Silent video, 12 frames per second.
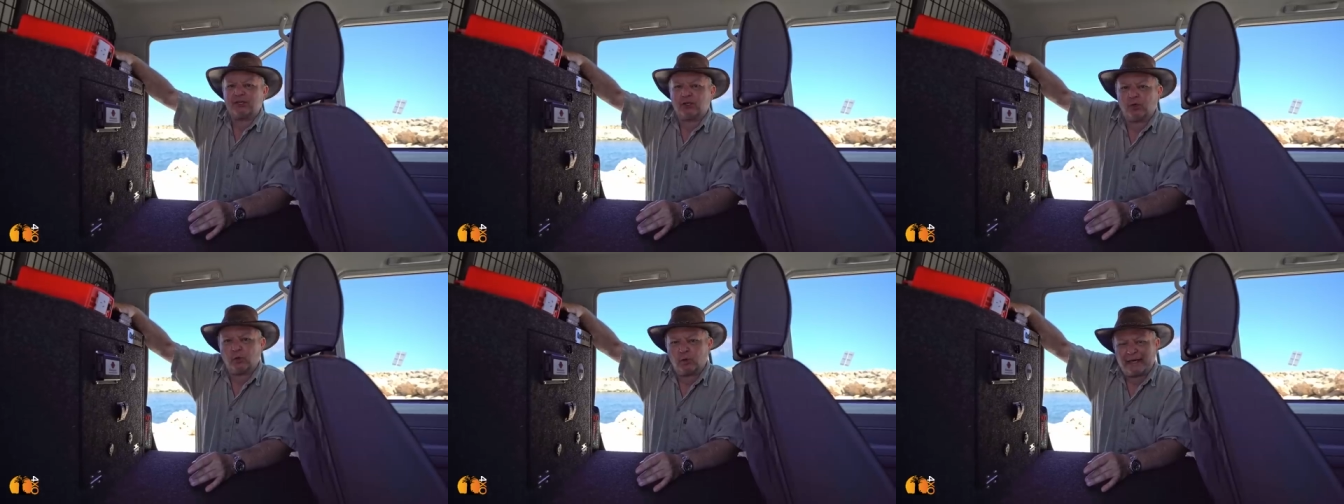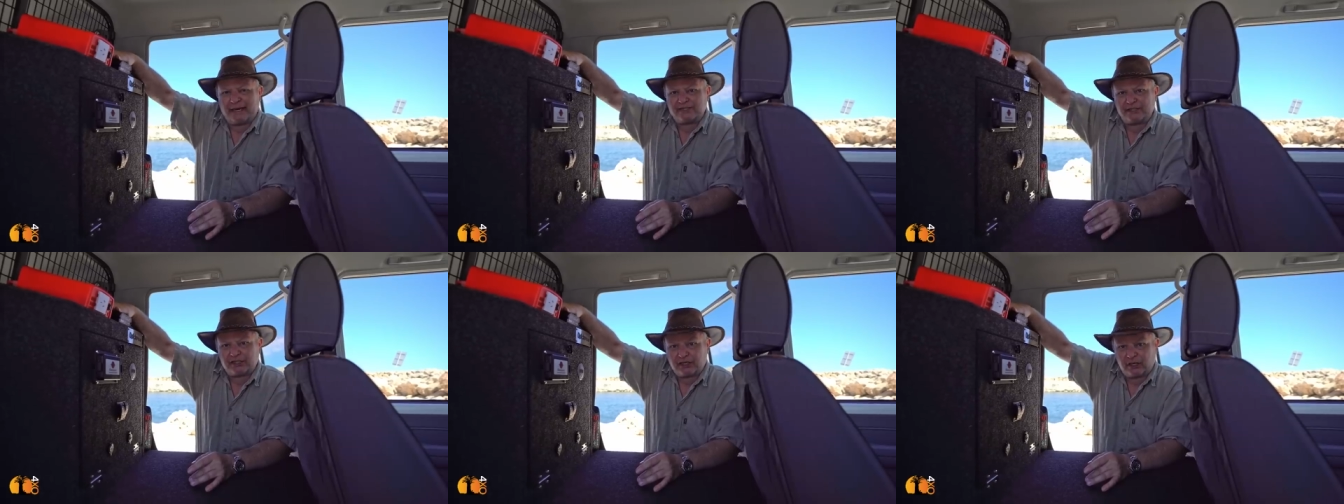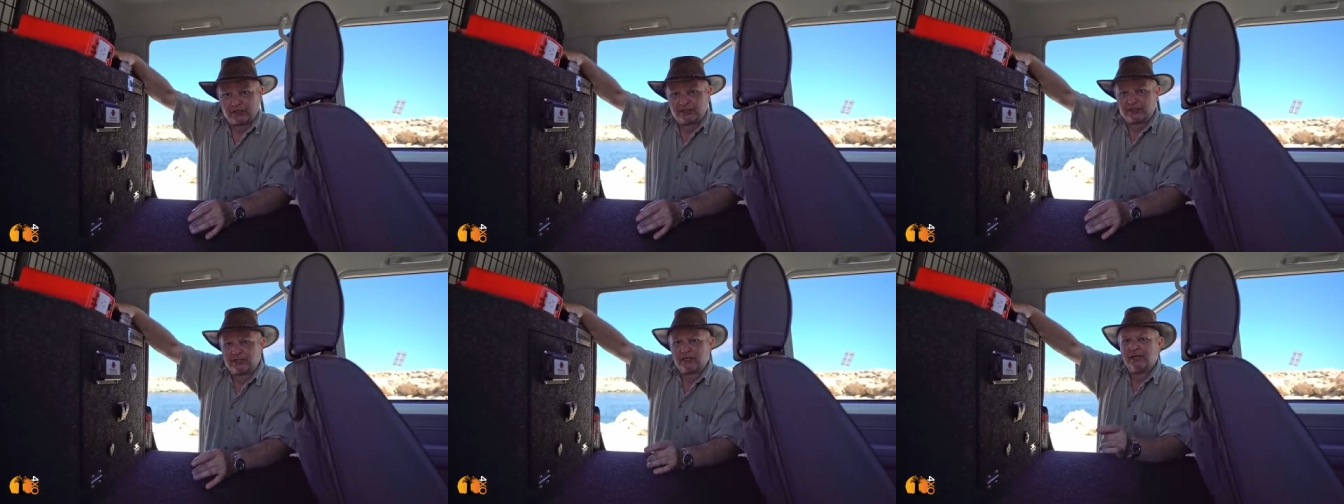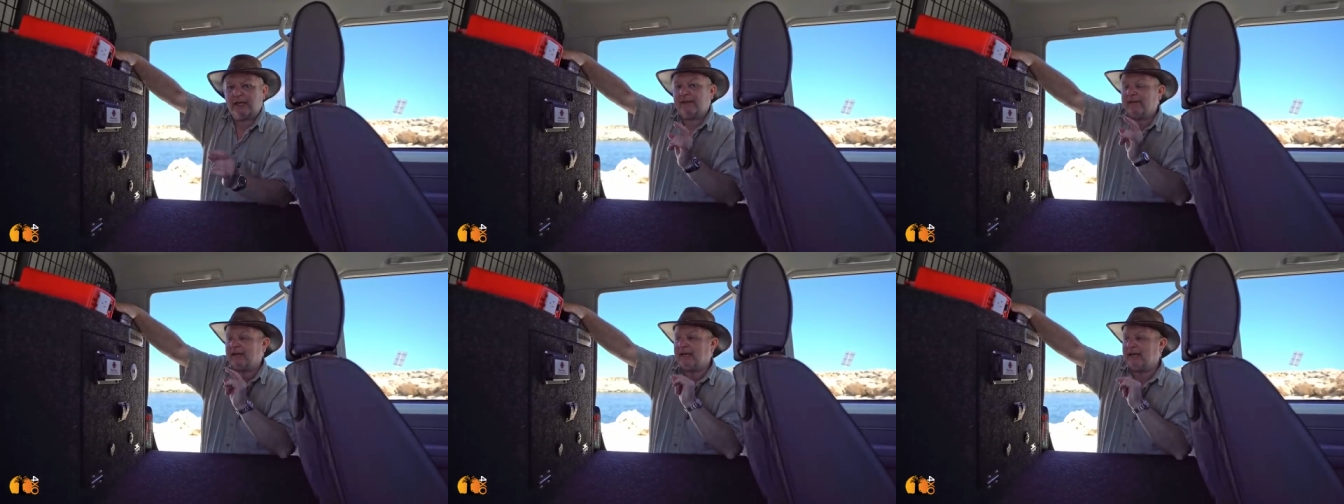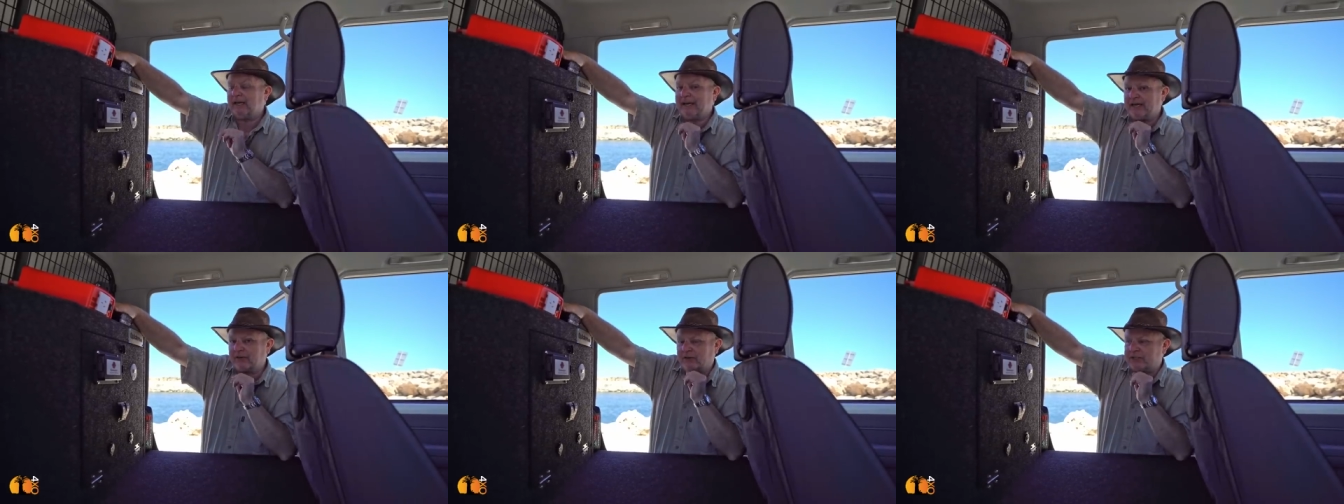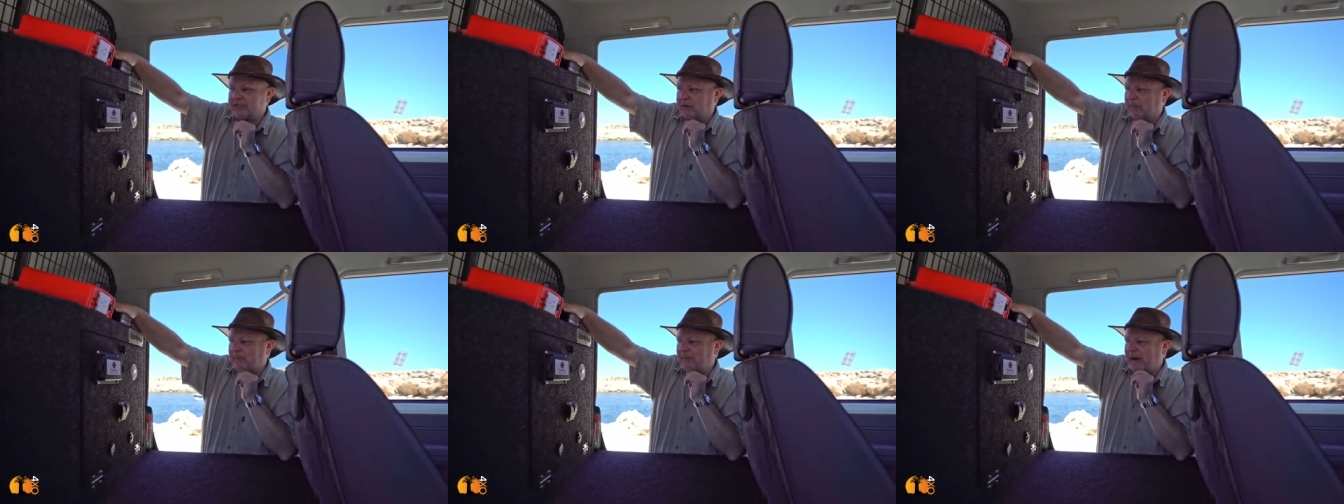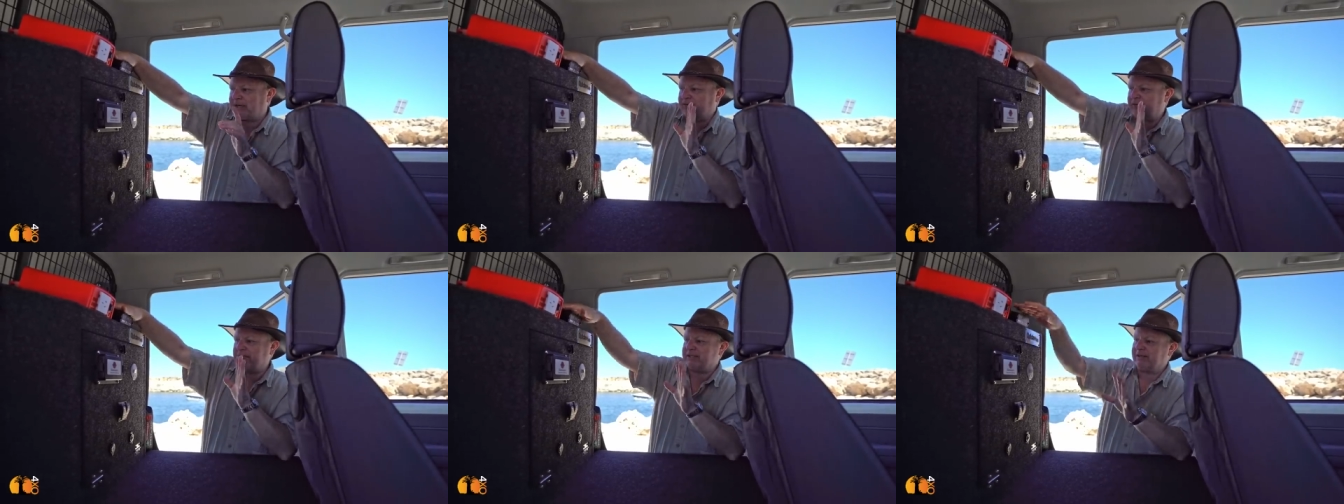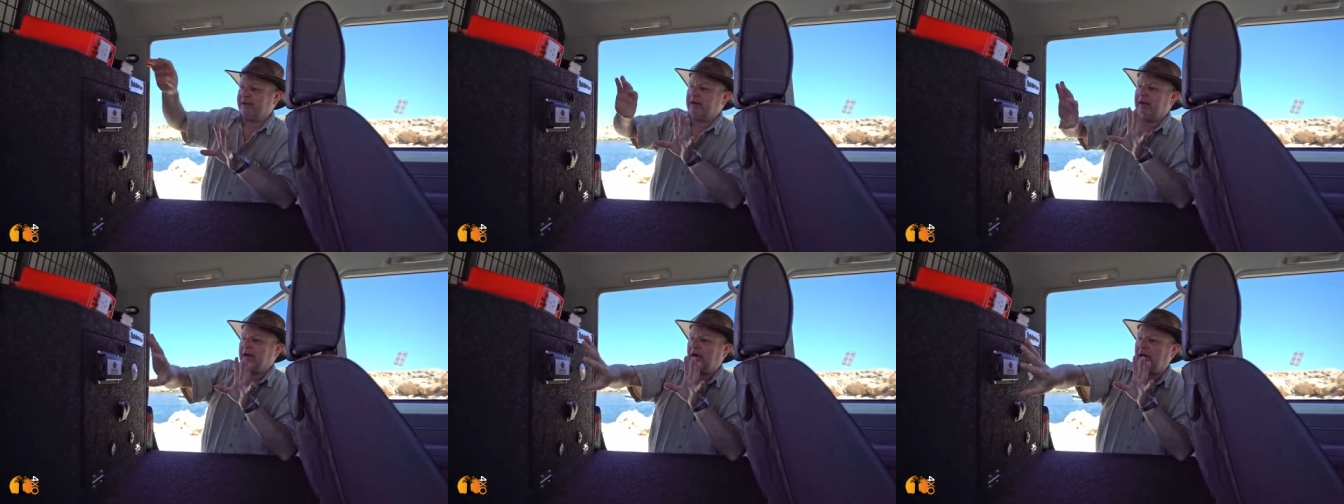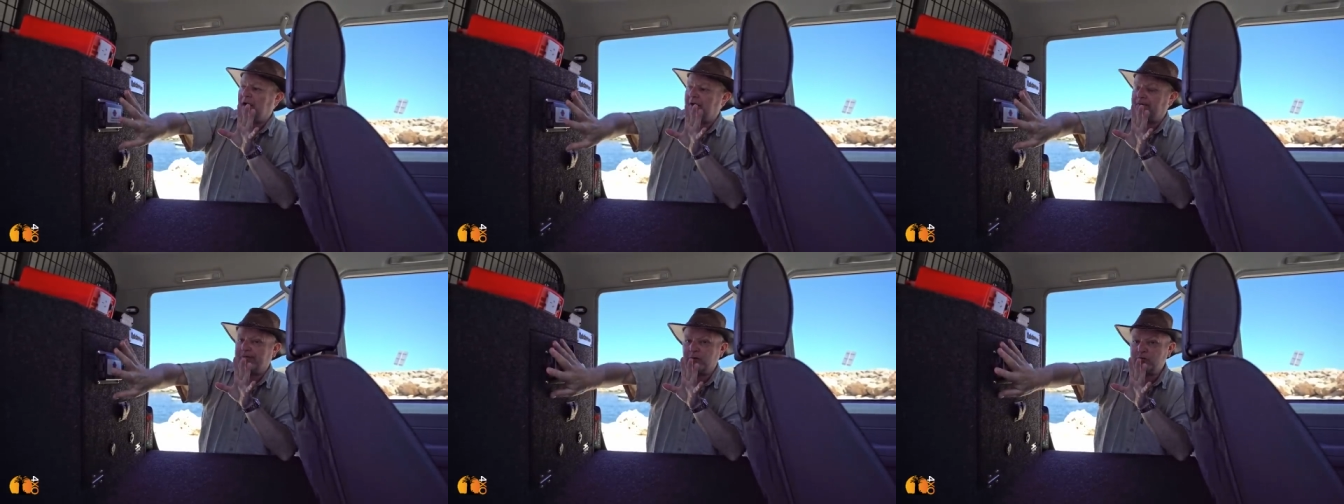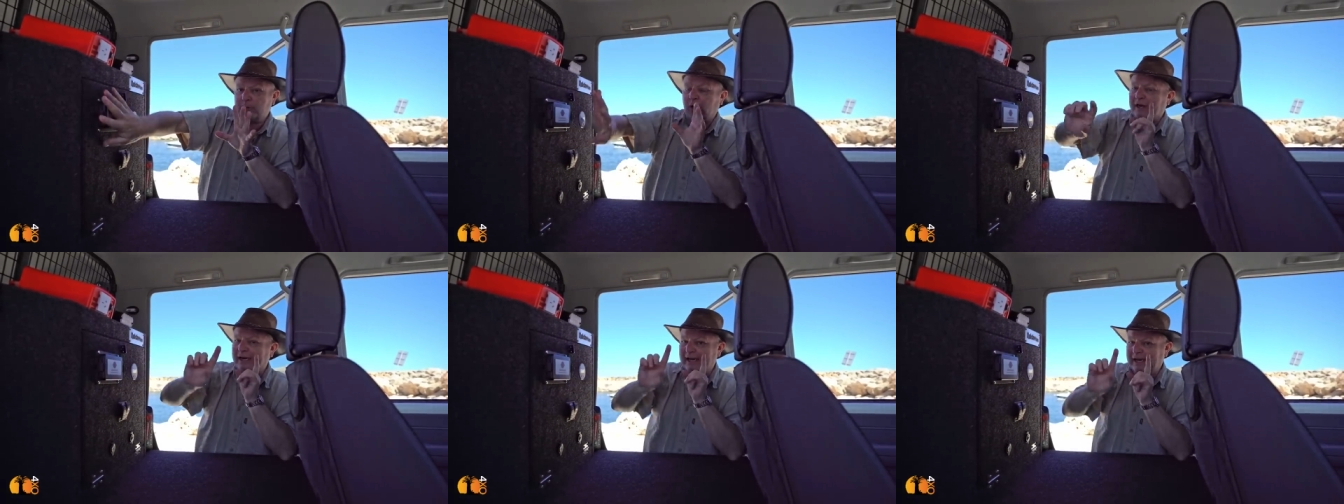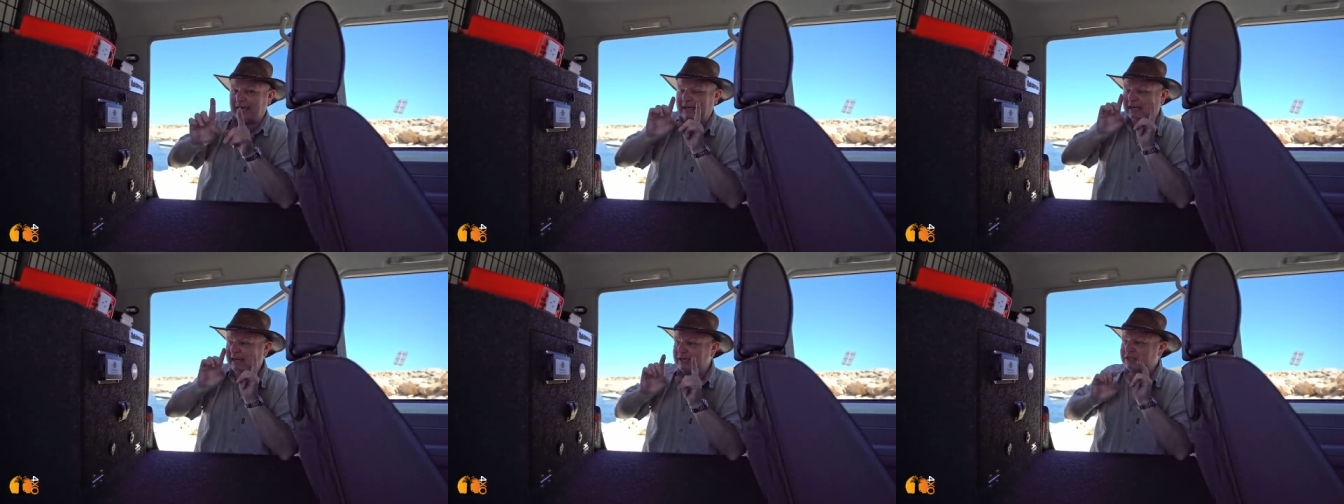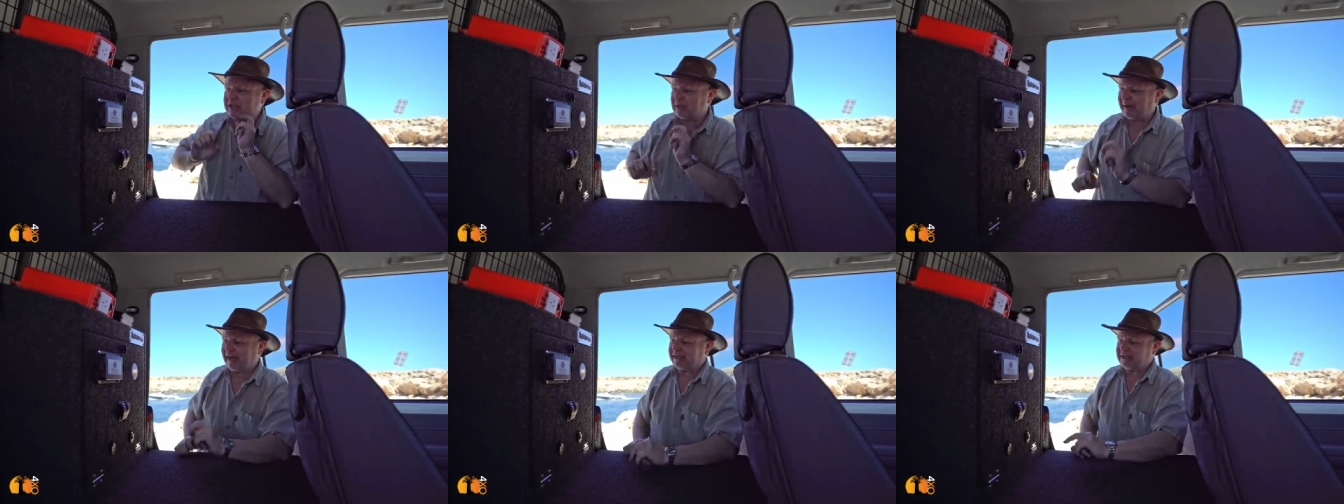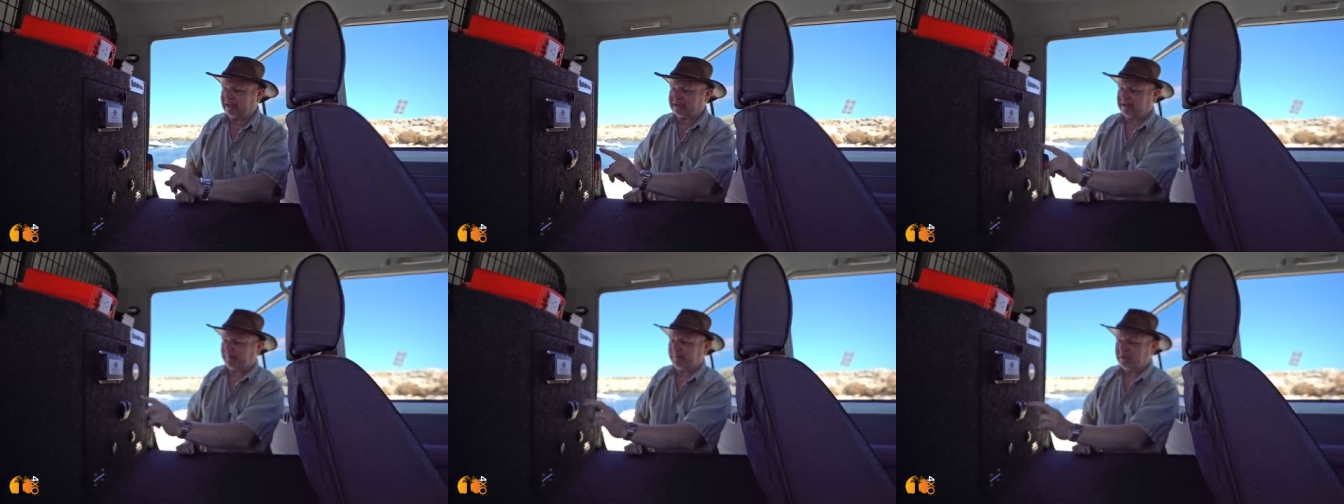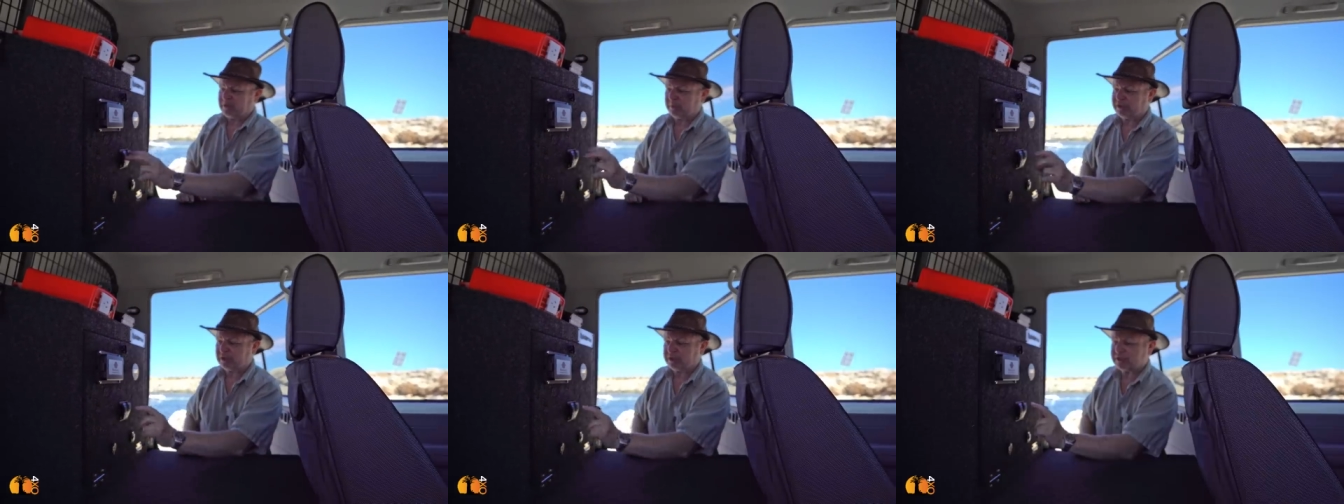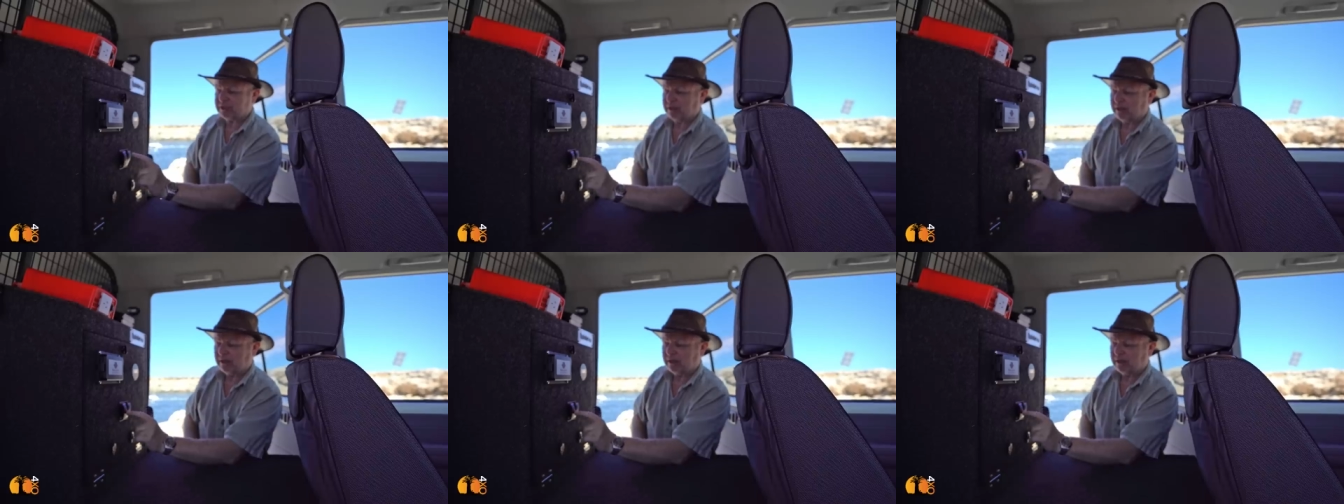and cool as it charges the lead crystal batteries. Uh, fuse box, e easy to access. Switches